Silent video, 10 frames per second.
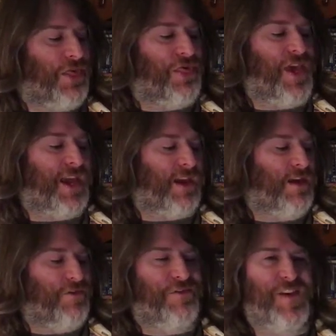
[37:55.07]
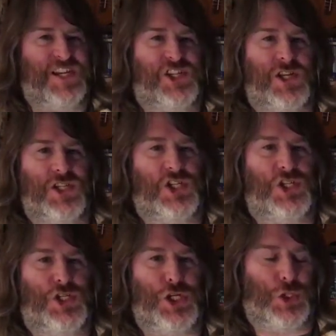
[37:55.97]
thick fish
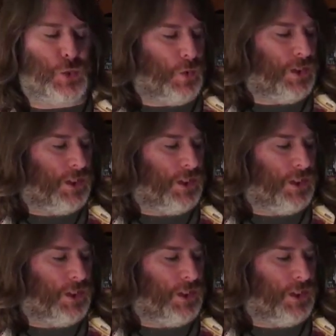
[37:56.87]
stew